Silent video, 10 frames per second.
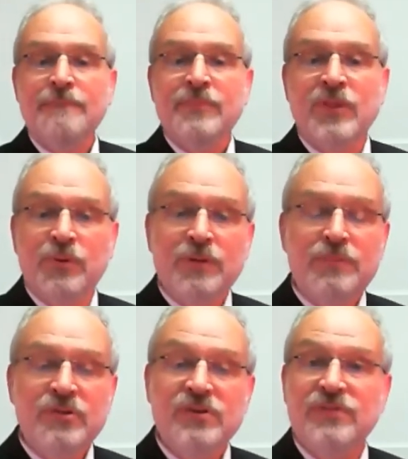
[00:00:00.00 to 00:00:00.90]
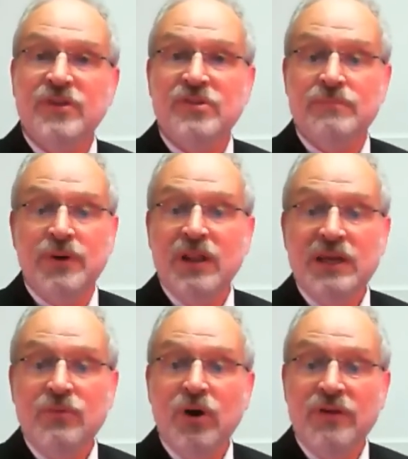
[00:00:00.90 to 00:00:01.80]
The purpose of the
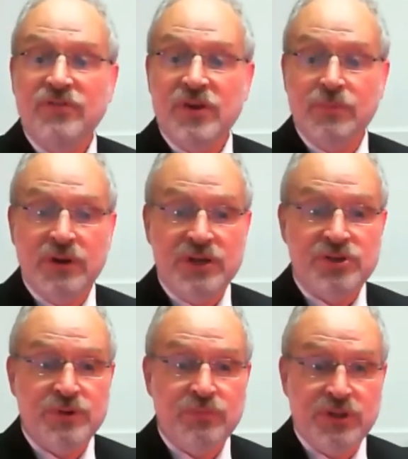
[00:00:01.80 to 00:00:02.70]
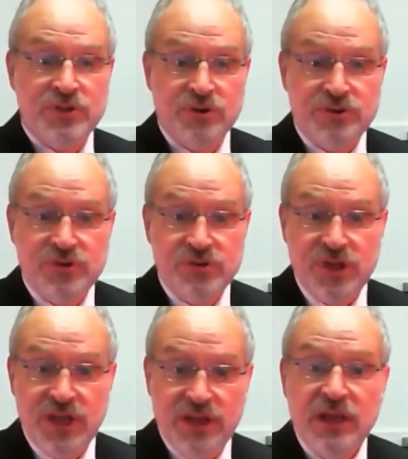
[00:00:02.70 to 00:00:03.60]
symbolic wall of separation between church and
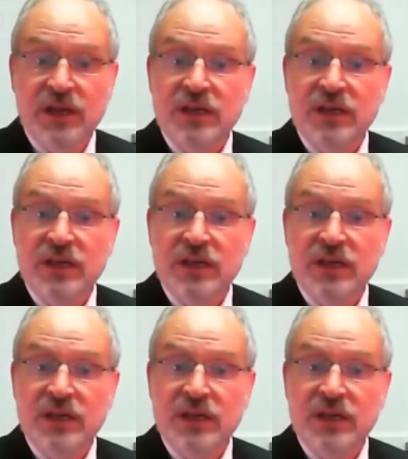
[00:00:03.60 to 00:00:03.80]
state